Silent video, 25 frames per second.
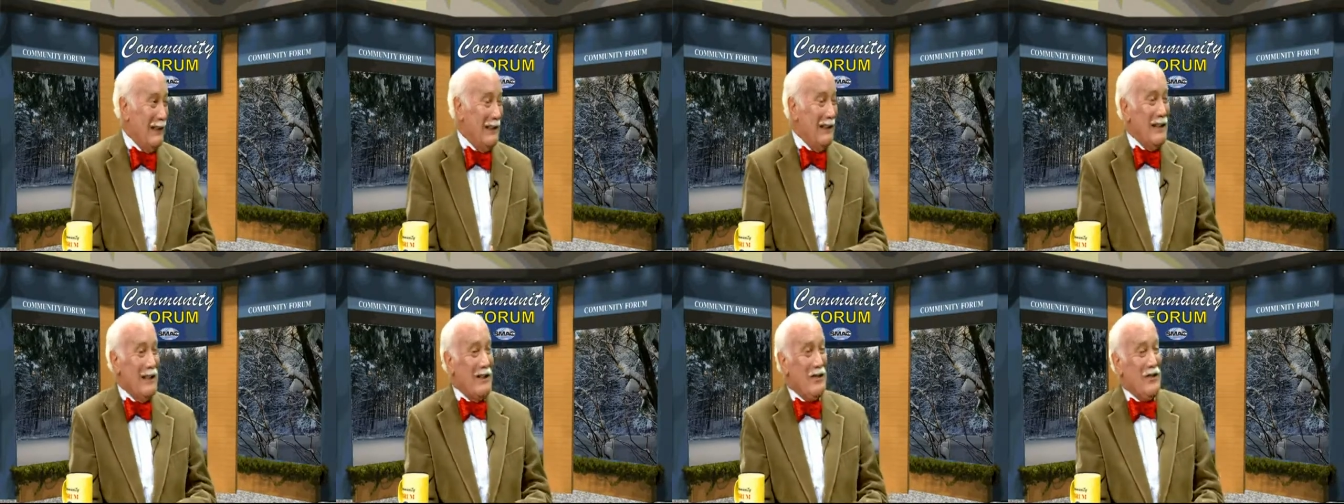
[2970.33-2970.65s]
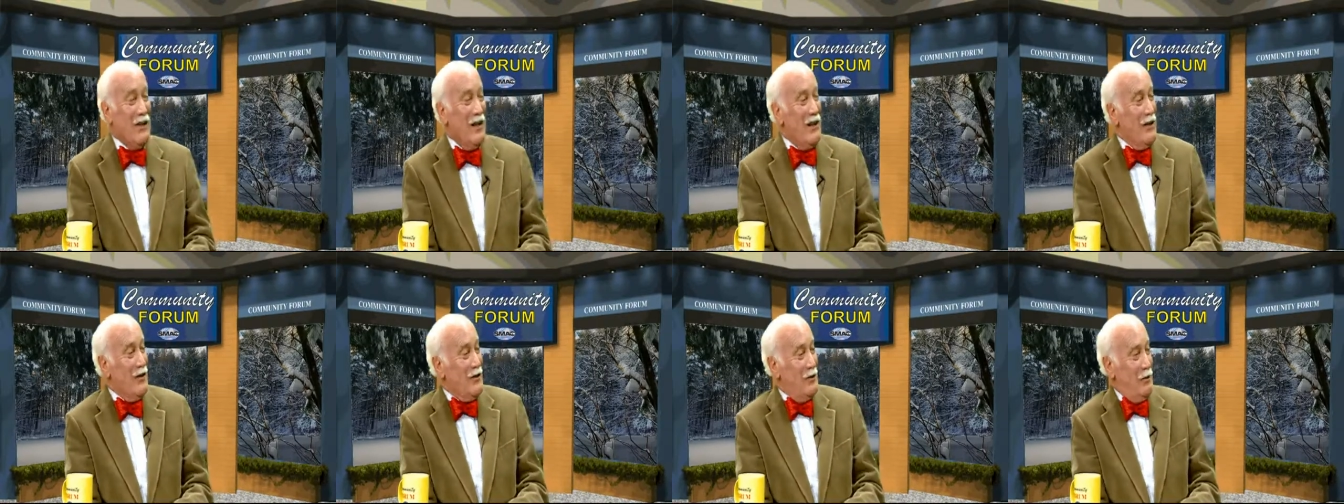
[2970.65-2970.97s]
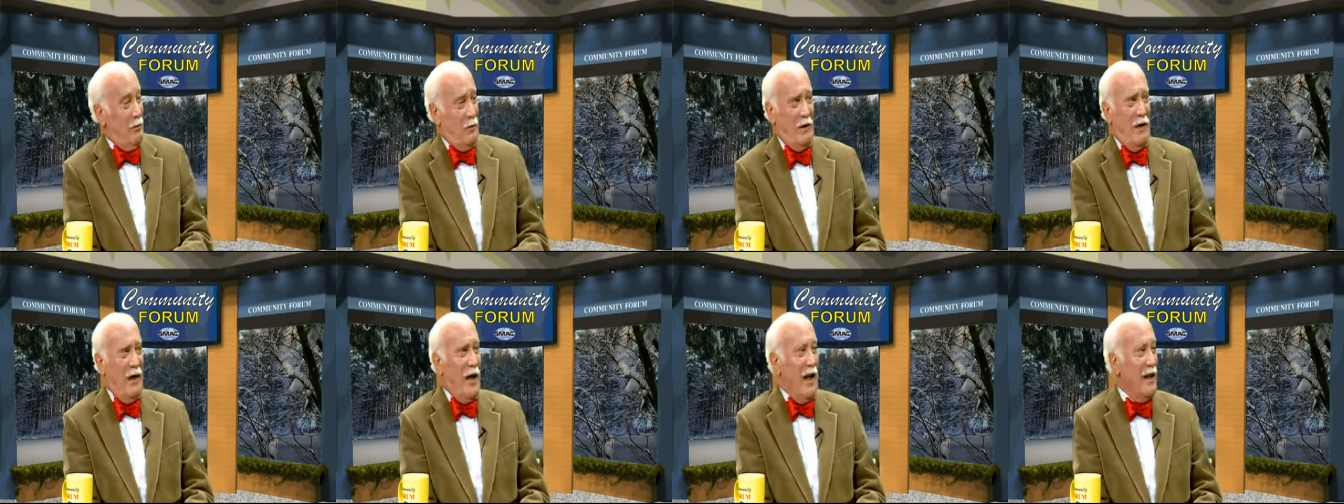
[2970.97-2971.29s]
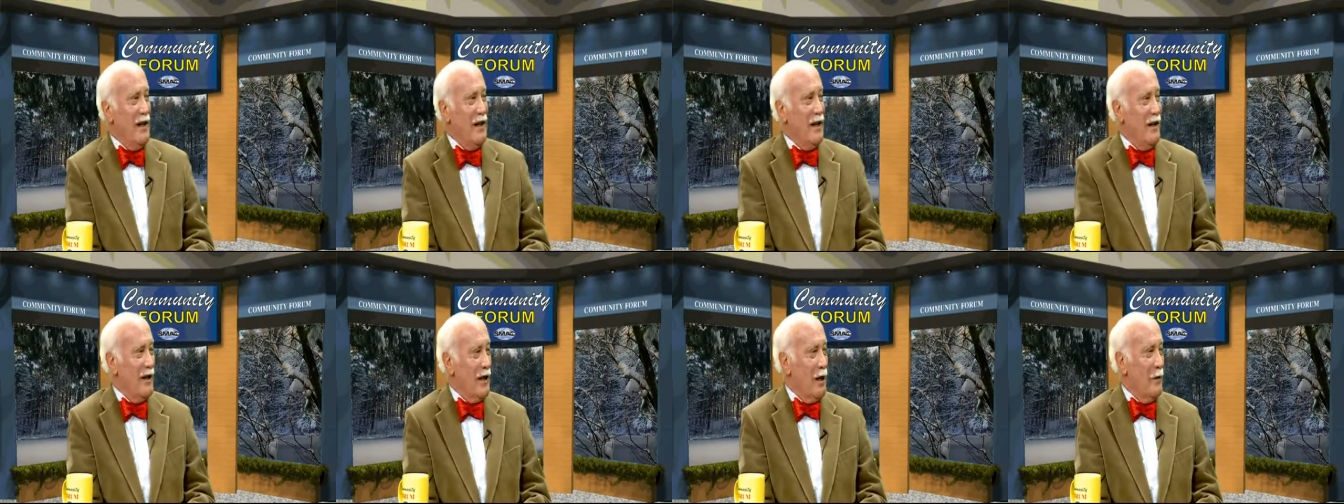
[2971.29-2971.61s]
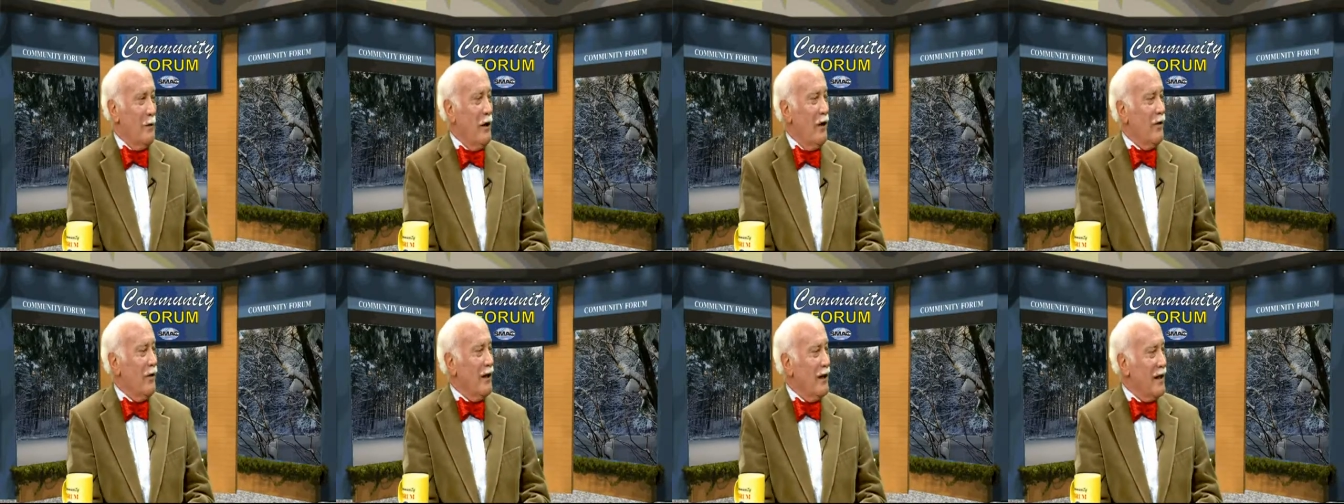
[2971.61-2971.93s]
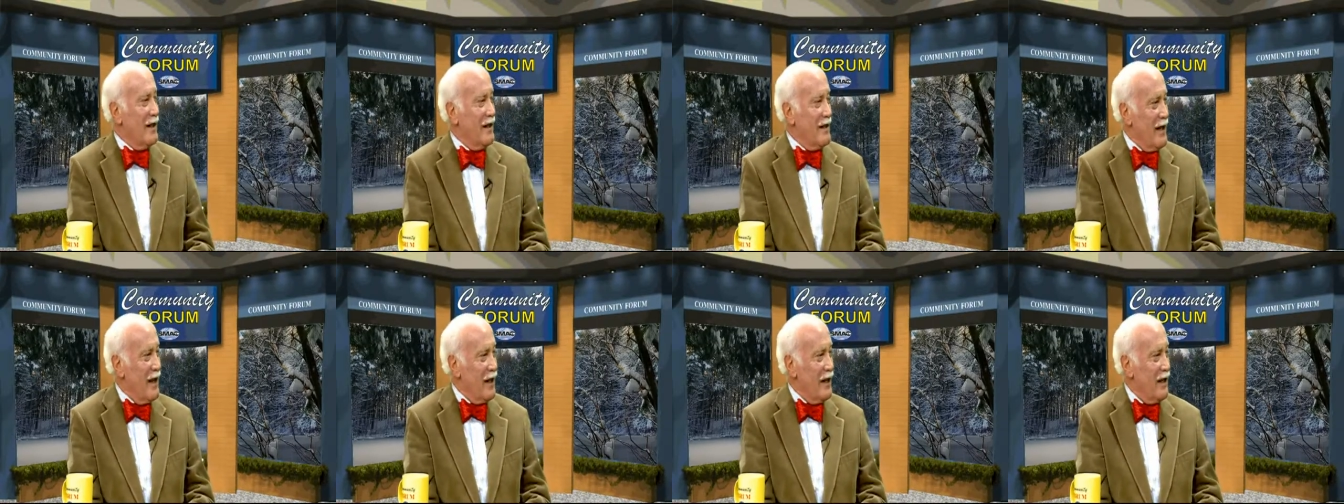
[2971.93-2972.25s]
that says anything about
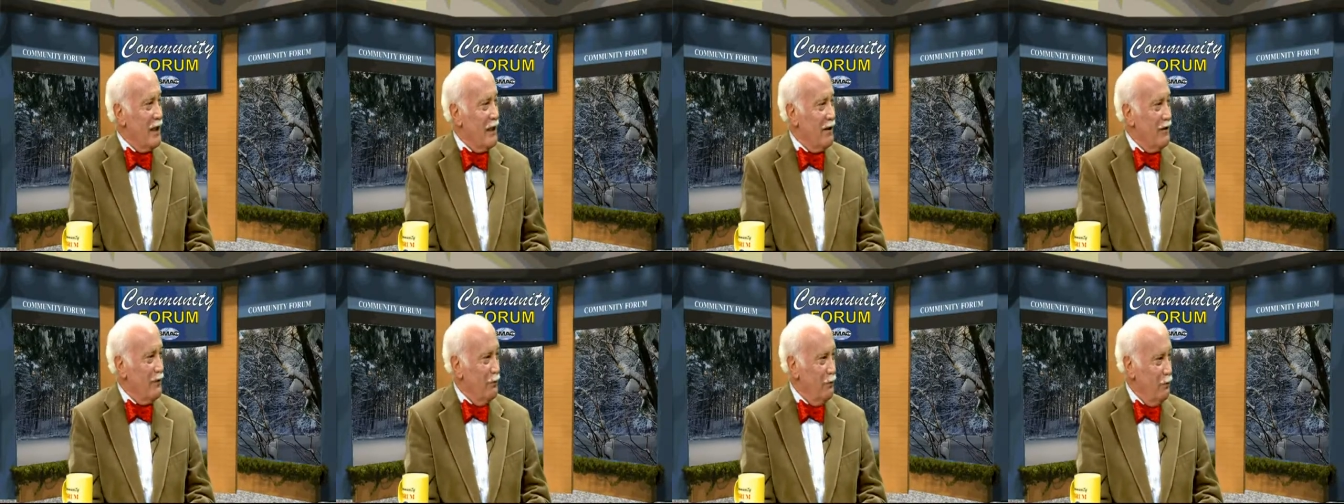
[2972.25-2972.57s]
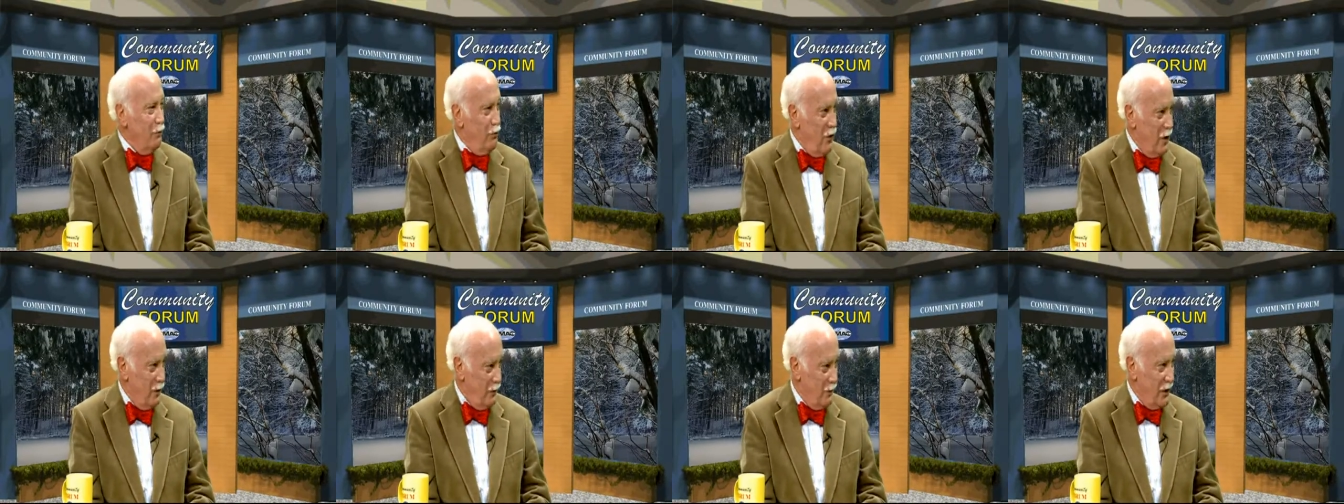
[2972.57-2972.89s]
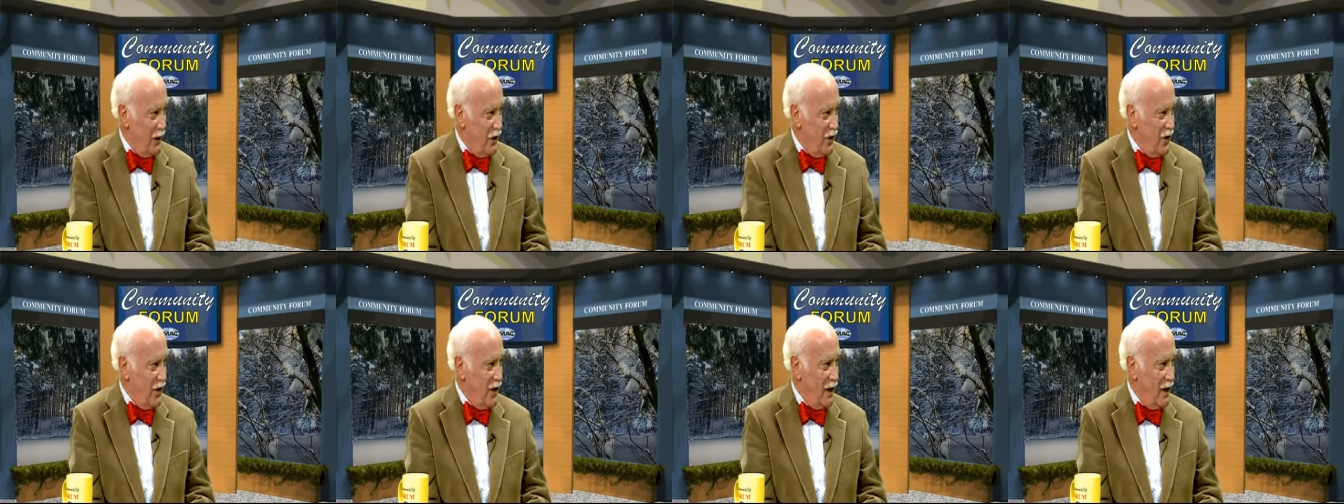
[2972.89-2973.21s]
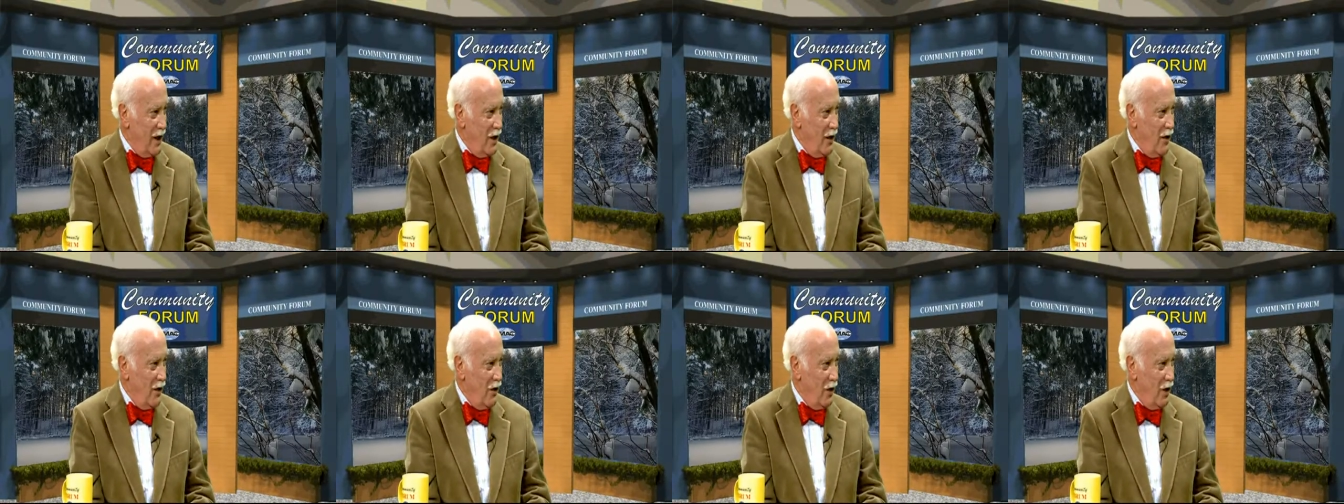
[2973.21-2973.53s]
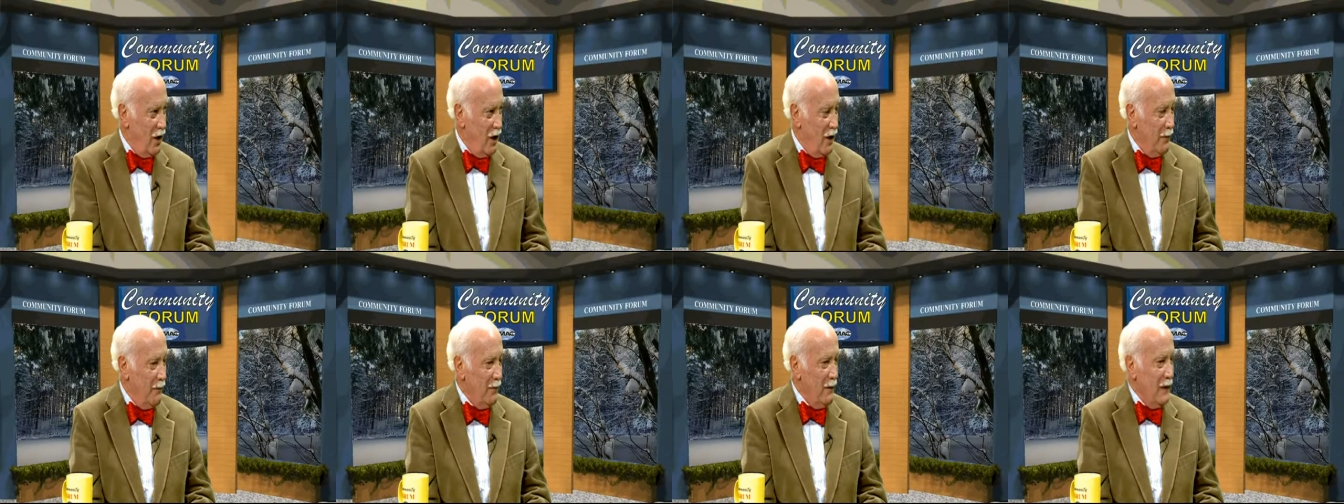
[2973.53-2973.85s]
executive privilege, none at all.